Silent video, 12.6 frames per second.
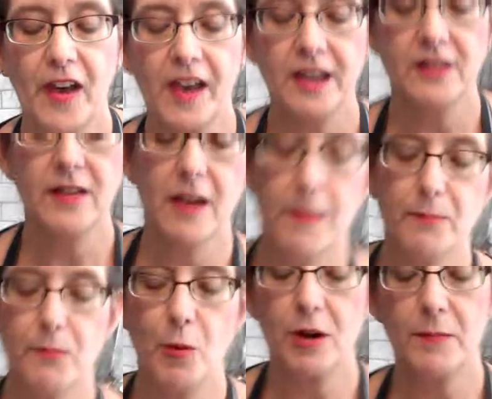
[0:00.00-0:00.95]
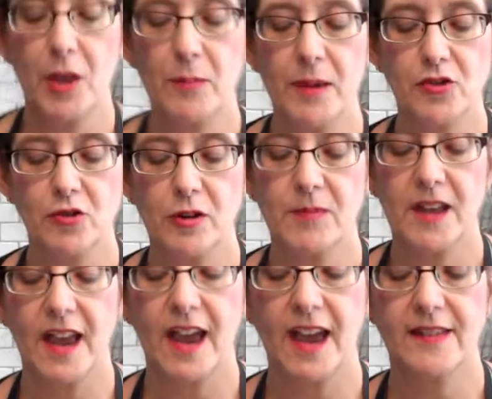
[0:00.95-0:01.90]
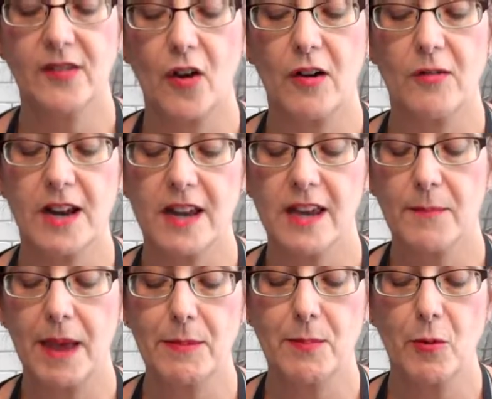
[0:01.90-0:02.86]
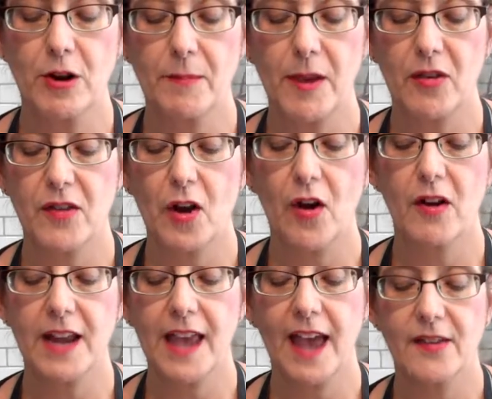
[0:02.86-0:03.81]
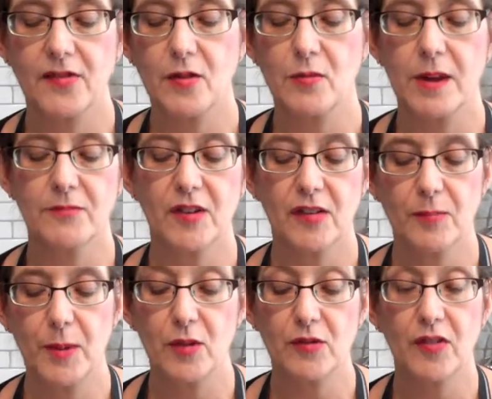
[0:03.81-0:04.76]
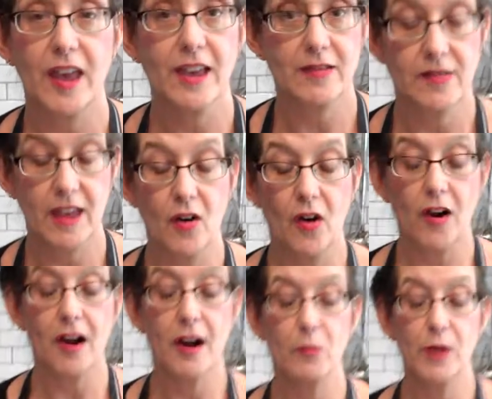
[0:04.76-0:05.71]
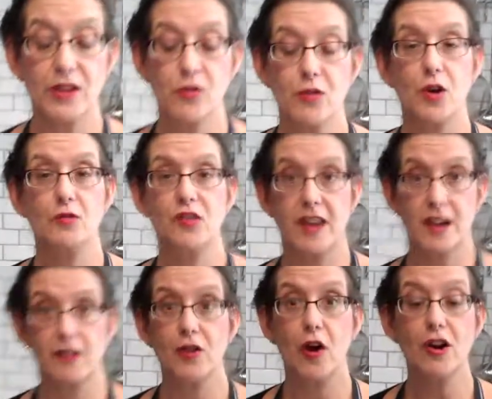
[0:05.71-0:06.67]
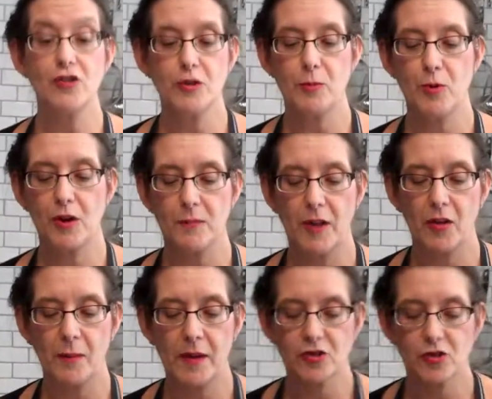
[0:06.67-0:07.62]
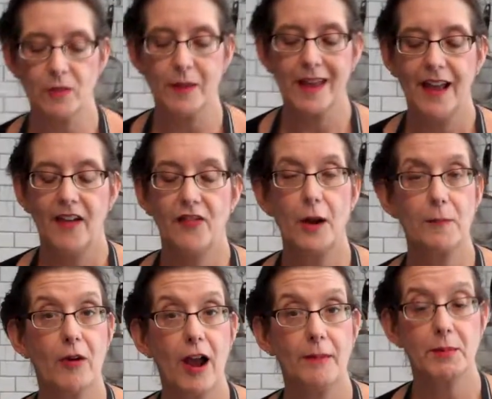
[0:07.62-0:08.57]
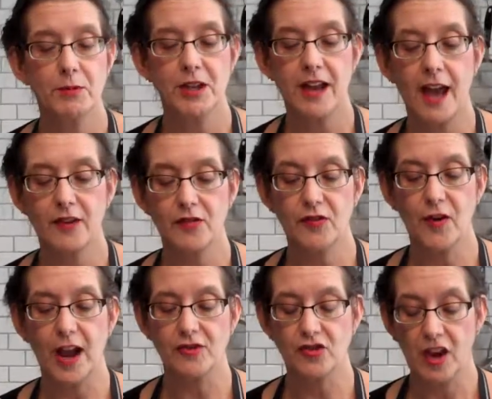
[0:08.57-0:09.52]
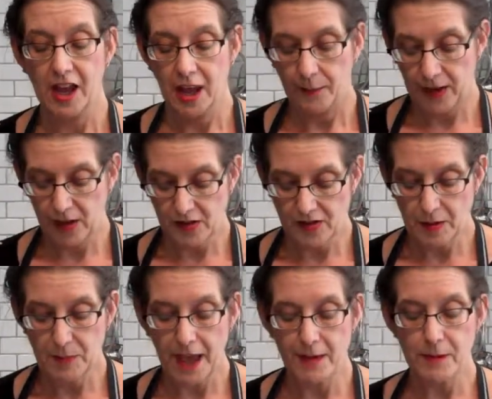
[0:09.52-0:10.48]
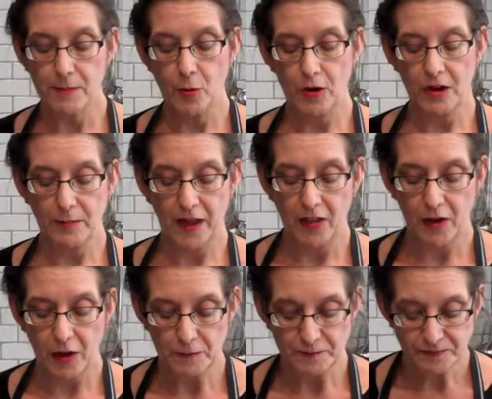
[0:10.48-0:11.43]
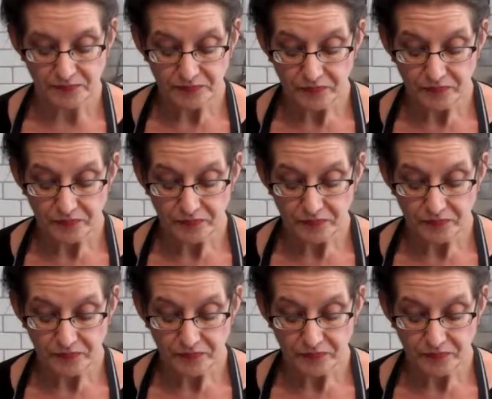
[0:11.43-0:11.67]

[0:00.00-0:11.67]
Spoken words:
find a portobello mushroom that has already, a baby portobello that already has the ribs exposed like they are when you go to get a larger portobello mushroom, they're probably not as fresh, because the baby portobello